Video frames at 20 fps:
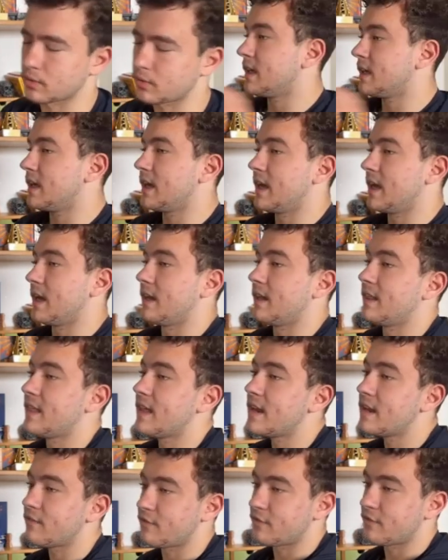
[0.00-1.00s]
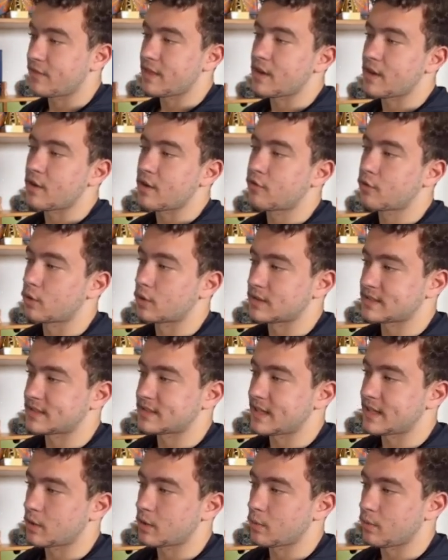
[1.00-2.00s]
And then if they of course take
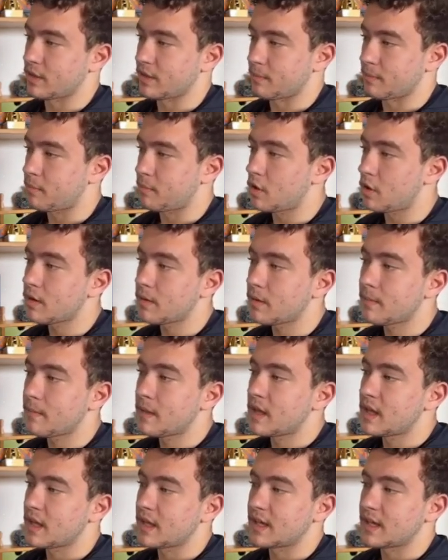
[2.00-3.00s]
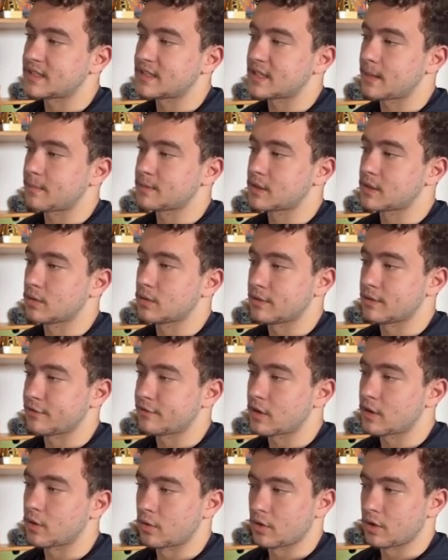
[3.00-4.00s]
you with a pawn, it's absolutely fine. You're
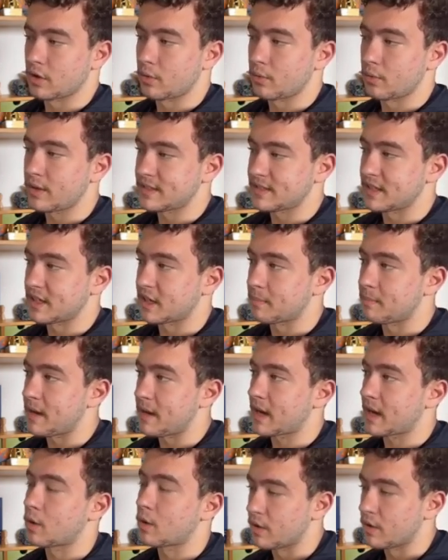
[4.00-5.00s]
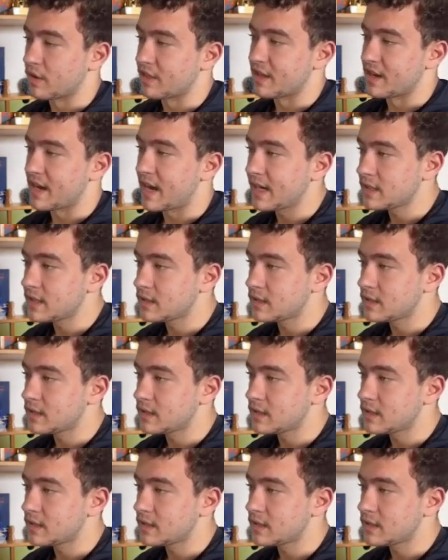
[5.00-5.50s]
gonna retake back with the knight.